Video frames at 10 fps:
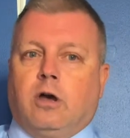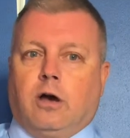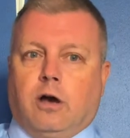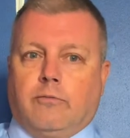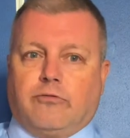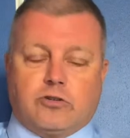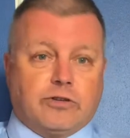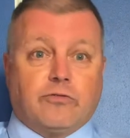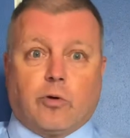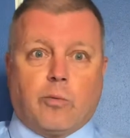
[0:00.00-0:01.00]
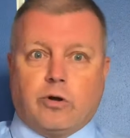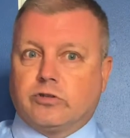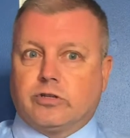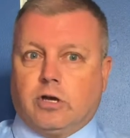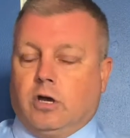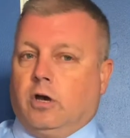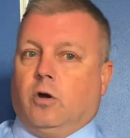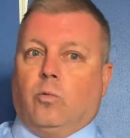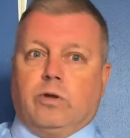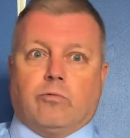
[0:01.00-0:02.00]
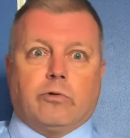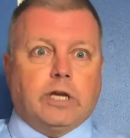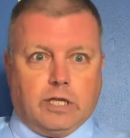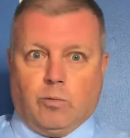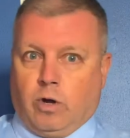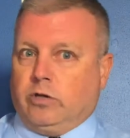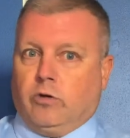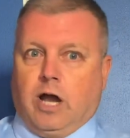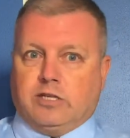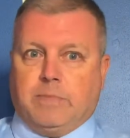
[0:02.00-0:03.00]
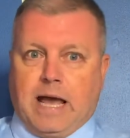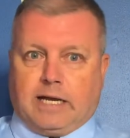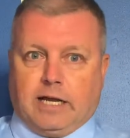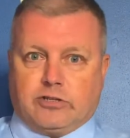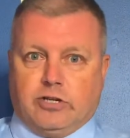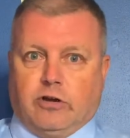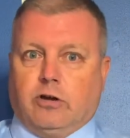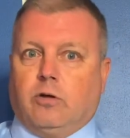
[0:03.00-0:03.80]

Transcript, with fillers: Um, first and foremost, we really want you guys back next year.